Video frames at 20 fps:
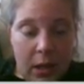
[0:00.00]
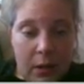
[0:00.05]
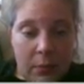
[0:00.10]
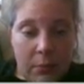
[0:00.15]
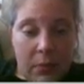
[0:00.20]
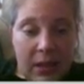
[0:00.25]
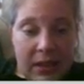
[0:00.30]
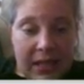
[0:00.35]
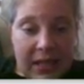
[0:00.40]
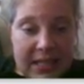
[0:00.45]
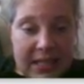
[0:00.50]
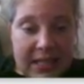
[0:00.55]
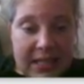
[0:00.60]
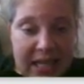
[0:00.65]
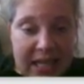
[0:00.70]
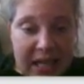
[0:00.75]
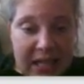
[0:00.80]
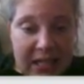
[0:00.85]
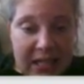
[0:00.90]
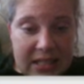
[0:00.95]

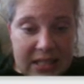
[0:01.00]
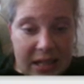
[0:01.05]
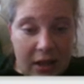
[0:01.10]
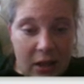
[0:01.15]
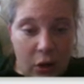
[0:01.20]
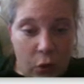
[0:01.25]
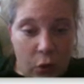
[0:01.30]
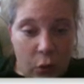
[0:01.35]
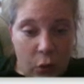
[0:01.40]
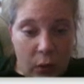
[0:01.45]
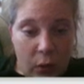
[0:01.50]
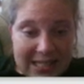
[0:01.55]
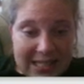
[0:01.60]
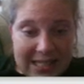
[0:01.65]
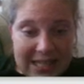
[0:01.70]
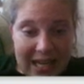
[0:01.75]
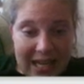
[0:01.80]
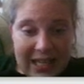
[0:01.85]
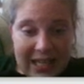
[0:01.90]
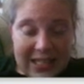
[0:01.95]
Melissa Del
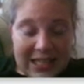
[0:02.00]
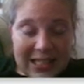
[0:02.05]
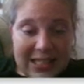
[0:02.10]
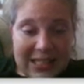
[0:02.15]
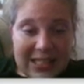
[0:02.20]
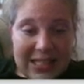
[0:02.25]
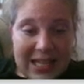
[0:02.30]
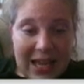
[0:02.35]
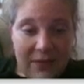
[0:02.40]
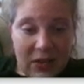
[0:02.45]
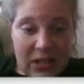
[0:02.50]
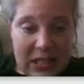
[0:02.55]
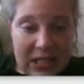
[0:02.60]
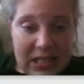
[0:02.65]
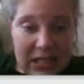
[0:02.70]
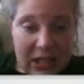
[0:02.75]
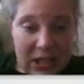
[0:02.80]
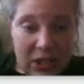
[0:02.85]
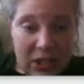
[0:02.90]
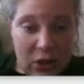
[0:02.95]
Cuesta is
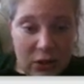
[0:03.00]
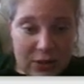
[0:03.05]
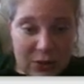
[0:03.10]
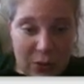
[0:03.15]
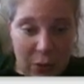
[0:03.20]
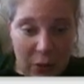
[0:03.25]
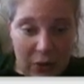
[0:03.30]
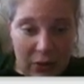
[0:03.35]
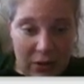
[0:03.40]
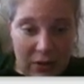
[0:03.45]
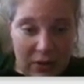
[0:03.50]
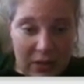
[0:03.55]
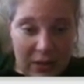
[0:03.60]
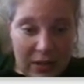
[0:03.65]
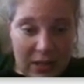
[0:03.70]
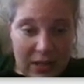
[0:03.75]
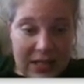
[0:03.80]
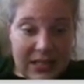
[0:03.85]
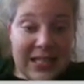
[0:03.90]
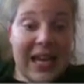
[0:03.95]
17 years old.
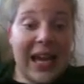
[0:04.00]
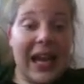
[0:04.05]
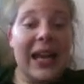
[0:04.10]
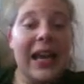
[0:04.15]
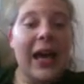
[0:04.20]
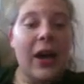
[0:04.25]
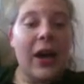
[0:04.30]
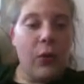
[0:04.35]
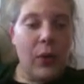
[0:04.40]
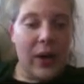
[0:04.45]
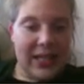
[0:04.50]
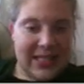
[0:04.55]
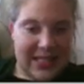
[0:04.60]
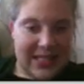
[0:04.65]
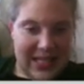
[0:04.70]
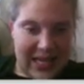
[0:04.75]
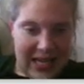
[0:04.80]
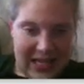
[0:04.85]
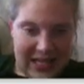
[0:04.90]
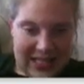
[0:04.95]
De La
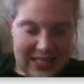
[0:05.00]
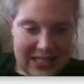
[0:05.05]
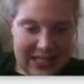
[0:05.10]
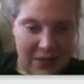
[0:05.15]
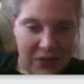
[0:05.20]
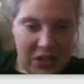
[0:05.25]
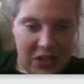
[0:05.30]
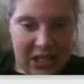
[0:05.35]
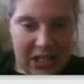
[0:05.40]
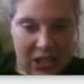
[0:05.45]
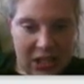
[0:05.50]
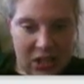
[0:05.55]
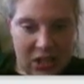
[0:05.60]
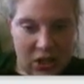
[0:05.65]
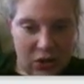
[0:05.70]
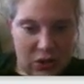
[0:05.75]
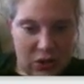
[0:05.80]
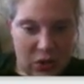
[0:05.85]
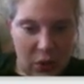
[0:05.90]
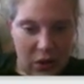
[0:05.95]
Cuesta is 17
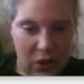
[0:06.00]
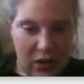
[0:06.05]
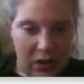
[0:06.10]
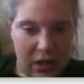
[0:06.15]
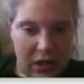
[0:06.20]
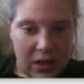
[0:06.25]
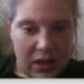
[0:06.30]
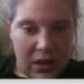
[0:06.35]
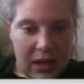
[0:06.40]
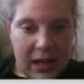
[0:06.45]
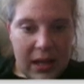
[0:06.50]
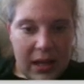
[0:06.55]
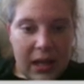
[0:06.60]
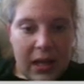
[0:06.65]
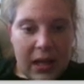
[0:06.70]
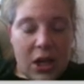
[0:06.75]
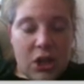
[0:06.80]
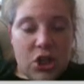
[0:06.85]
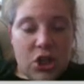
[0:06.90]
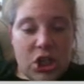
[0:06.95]
years old.
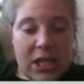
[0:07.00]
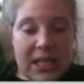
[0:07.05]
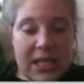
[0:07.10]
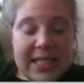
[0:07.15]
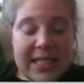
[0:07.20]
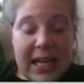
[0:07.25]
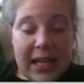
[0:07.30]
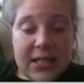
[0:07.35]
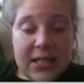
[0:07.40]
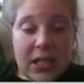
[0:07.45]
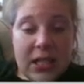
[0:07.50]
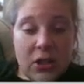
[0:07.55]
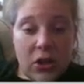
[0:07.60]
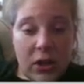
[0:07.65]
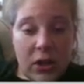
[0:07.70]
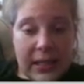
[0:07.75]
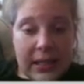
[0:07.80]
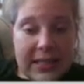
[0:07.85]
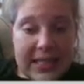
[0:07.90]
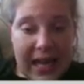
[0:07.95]
She stands under
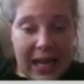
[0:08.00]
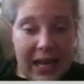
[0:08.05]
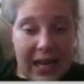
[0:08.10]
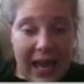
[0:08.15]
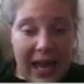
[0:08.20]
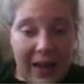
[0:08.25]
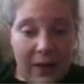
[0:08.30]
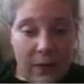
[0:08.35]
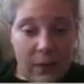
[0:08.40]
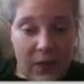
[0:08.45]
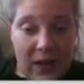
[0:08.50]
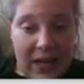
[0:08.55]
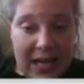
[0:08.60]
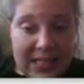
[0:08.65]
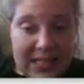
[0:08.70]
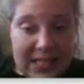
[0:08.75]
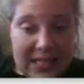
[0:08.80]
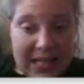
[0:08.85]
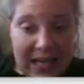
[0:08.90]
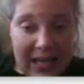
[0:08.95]
a tent at
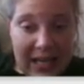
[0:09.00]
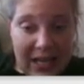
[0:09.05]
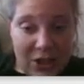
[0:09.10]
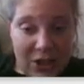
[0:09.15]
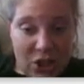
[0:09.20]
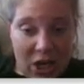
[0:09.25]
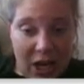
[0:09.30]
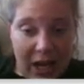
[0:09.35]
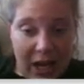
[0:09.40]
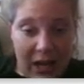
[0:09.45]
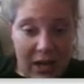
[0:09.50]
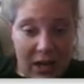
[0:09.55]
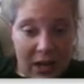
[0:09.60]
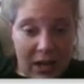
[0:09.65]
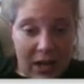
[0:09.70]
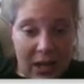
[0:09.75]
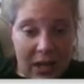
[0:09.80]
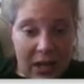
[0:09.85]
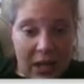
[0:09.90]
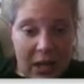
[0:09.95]
Fiesta Asia.
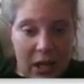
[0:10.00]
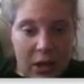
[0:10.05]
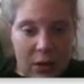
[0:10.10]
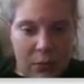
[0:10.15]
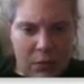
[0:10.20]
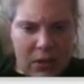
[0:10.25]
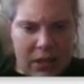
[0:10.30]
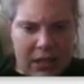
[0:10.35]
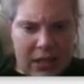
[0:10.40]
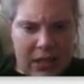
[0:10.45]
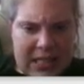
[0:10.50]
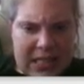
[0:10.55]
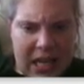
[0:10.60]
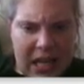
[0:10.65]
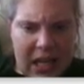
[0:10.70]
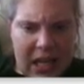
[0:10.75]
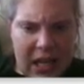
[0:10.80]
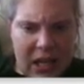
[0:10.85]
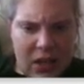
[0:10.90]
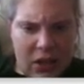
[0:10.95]

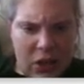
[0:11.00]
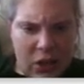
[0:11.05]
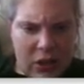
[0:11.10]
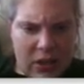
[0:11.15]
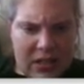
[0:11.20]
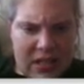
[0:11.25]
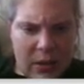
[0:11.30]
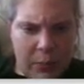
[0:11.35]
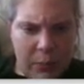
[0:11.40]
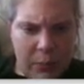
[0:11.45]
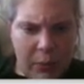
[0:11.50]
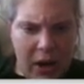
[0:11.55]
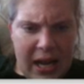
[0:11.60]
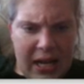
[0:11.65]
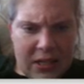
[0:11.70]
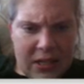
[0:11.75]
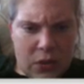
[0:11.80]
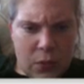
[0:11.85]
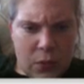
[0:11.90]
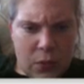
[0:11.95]
Melissa looked
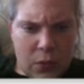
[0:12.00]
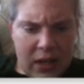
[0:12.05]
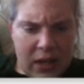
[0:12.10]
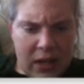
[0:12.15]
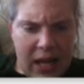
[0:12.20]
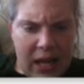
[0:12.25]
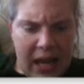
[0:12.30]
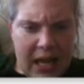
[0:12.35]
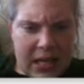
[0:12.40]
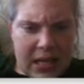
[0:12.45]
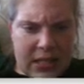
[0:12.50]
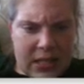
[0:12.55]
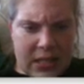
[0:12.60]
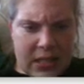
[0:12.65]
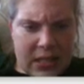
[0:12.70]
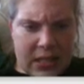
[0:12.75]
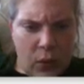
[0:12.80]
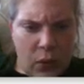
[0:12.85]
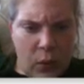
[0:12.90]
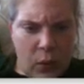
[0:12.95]
surprised when
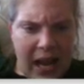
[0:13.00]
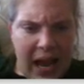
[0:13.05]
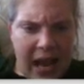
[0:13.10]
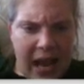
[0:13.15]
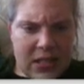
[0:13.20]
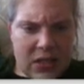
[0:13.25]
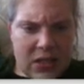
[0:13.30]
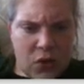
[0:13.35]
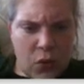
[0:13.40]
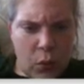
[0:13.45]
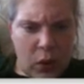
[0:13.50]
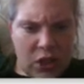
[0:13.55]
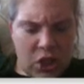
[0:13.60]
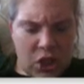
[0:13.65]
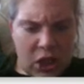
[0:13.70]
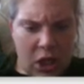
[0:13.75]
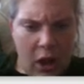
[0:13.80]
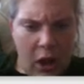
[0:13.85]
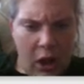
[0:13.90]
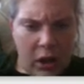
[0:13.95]
asked what
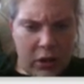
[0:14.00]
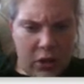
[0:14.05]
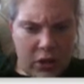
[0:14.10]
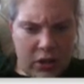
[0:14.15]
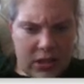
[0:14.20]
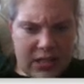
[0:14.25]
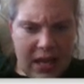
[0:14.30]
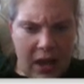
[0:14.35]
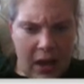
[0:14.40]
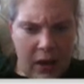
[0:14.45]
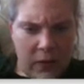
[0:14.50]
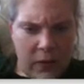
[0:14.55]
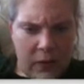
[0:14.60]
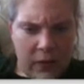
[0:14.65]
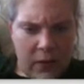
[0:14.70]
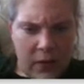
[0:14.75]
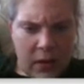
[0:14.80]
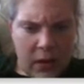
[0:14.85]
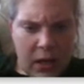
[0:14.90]
she called herself.